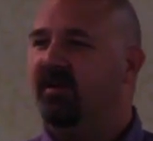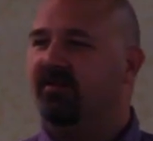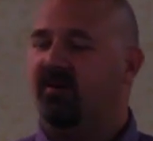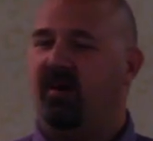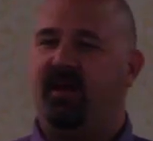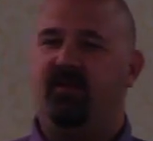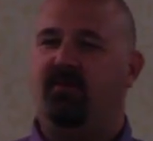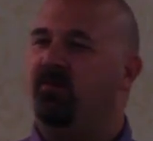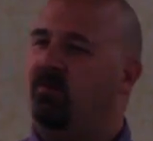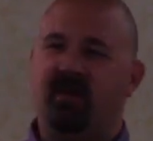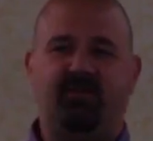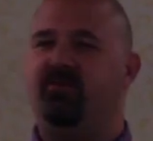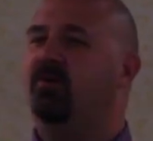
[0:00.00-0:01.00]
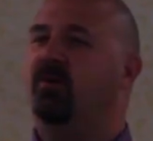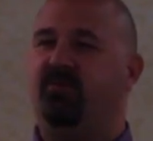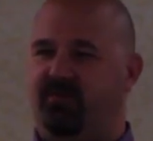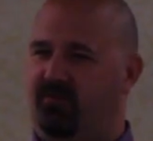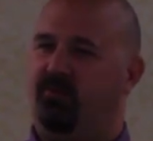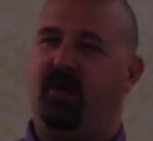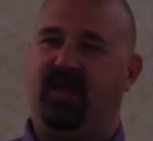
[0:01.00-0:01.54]
So I don't want
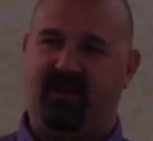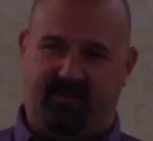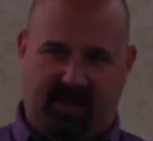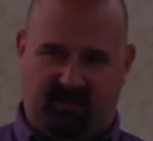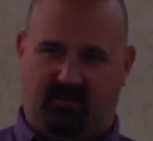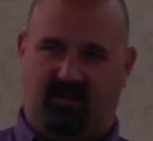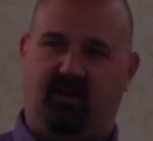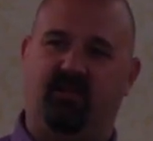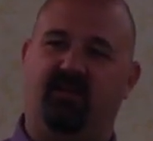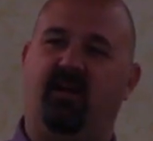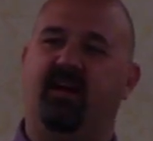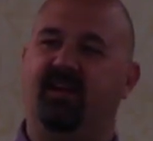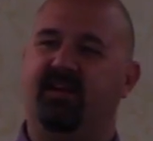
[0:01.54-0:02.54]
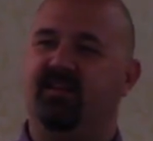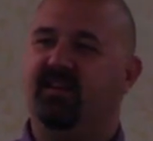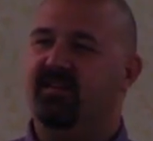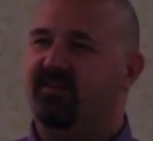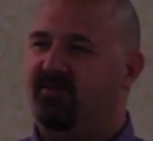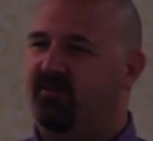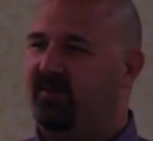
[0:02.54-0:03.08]
to wait in that long line
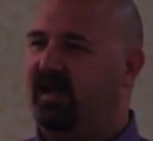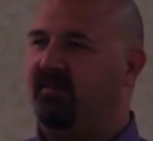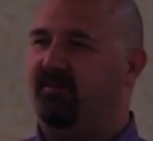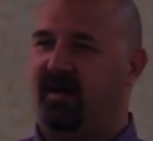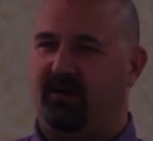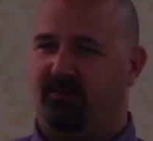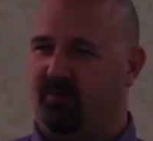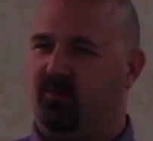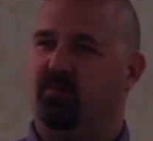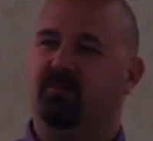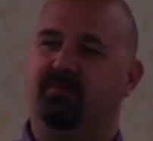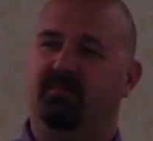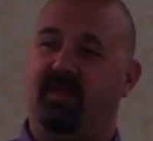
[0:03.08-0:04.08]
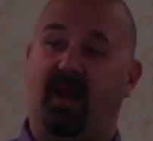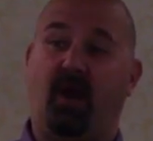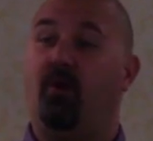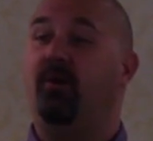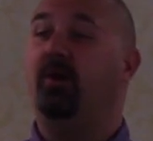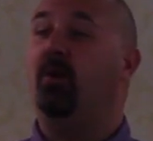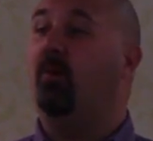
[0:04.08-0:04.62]
to get my room that I
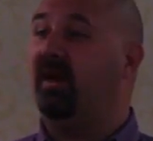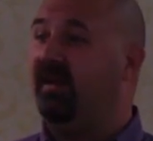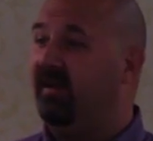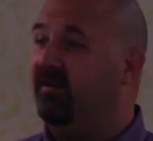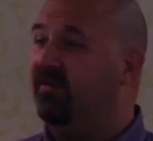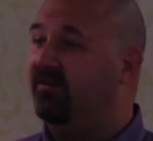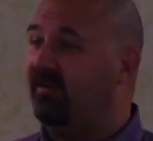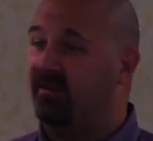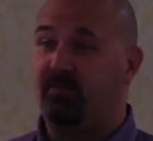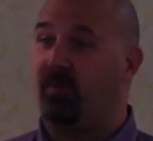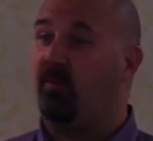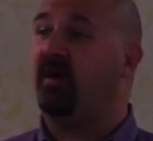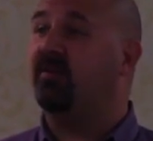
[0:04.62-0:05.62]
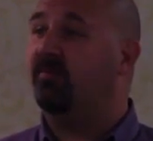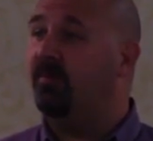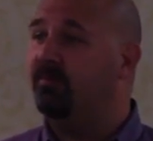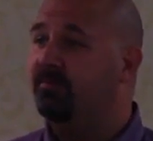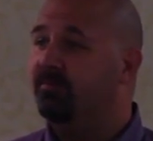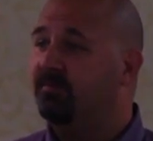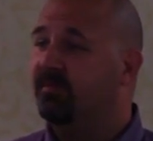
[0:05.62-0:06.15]
already know what it is. I just want to walk to the room.